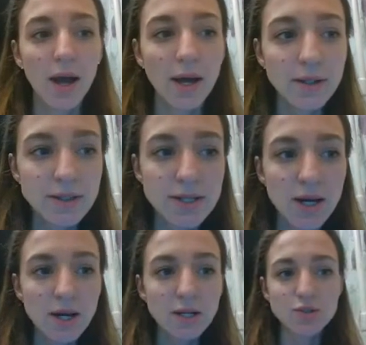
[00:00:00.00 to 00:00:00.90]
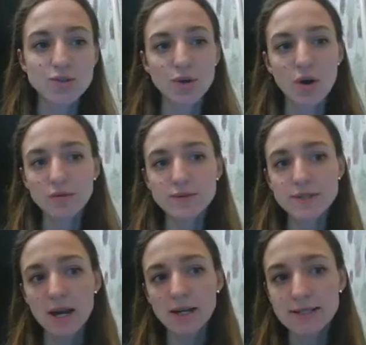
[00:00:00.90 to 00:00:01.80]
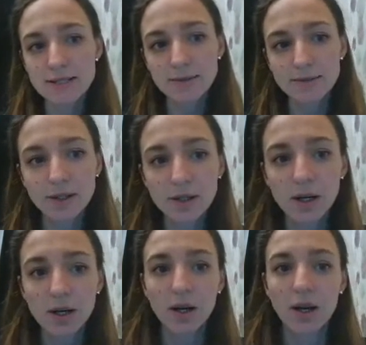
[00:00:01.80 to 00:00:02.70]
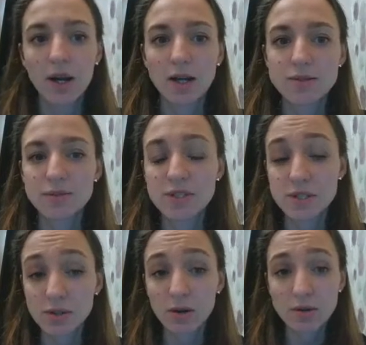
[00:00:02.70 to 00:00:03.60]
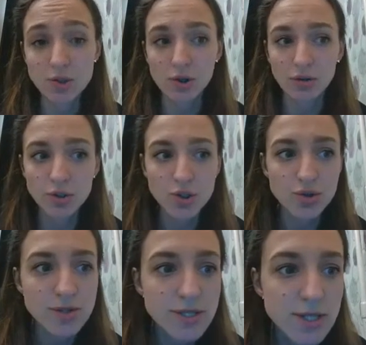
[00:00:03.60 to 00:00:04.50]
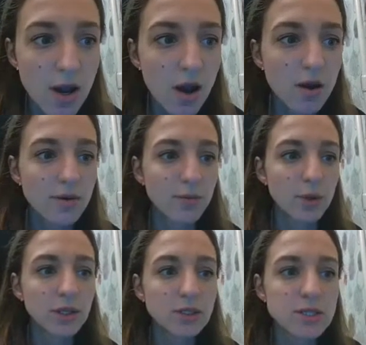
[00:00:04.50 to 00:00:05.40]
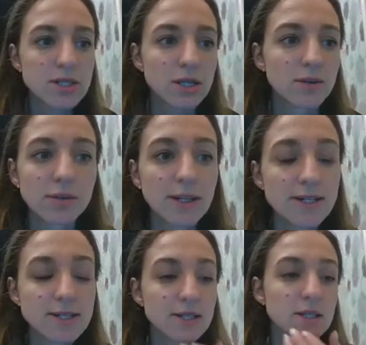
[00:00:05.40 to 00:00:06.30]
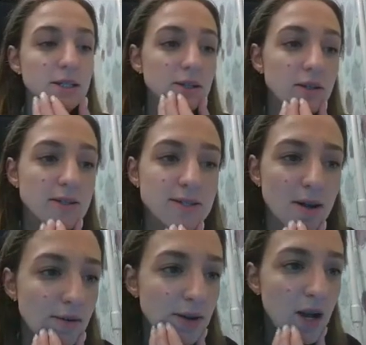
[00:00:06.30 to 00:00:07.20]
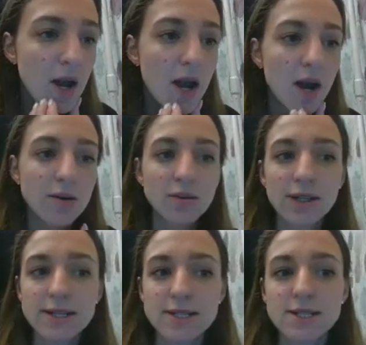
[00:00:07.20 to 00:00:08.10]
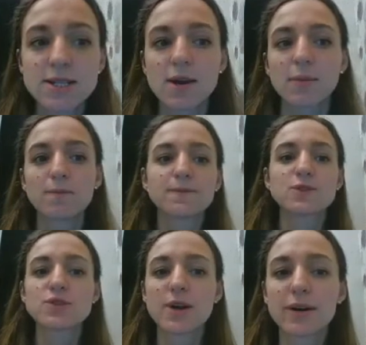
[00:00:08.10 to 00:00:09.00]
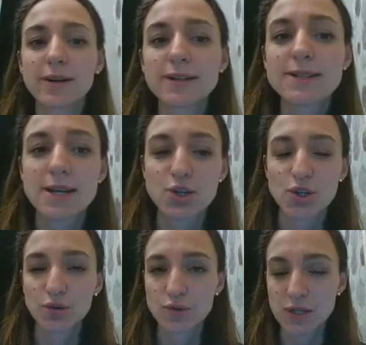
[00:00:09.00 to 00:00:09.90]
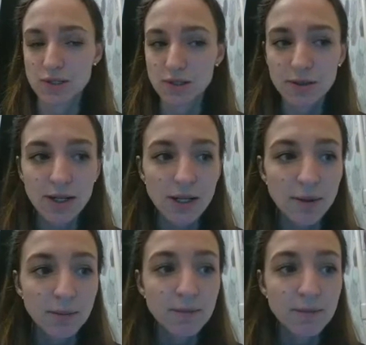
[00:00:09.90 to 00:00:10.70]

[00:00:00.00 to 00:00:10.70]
and uh, to solve scientific uh, and methodological issues uh, revealed, uh, related, uh, uh, sorry, related um, to the organization of dental care.